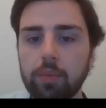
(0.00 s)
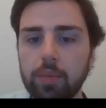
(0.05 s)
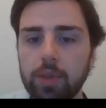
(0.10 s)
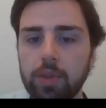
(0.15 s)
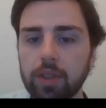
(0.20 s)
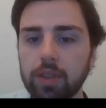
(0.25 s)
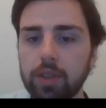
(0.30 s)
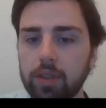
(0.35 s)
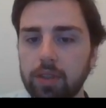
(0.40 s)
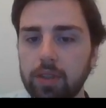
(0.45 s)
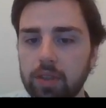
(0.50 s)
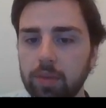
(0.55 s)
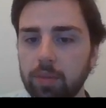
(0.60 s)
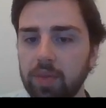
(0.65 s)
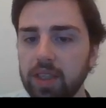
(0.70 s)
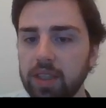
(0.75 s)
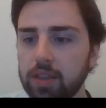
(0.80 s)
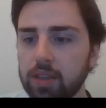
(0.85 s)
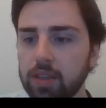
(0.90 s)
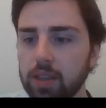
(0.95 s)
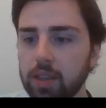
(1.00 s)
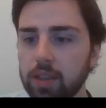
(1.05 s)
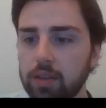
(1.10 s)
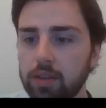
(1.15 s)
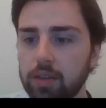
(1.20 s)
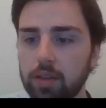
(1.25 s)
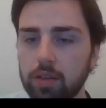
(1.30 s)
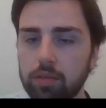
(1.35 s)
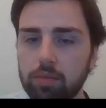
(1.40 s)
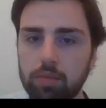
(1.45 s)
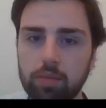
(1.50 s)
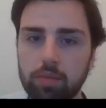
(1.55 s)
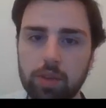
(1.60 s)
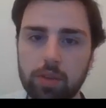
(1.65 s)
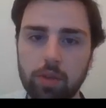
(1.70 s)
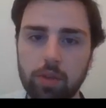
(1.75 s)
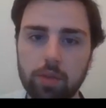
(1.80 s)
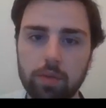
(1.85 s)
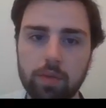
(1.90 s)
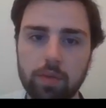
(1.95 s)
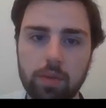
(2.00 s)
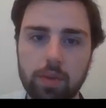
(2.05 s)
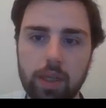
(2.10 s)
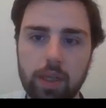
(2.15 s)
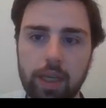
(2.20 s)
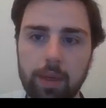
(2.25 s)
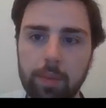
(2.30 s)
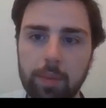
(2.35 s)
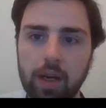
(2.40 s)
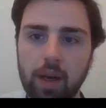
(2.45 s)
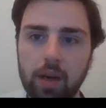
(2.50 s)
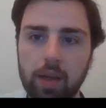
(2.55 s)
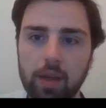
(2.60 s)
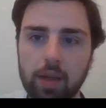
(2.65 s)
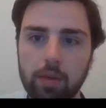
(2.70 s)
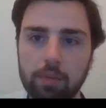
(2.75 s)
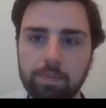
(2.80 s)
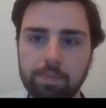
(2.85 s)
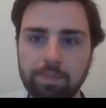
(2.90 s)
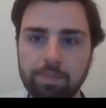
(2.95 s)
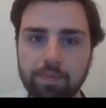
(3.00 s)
Just something to sort of keep an eye on.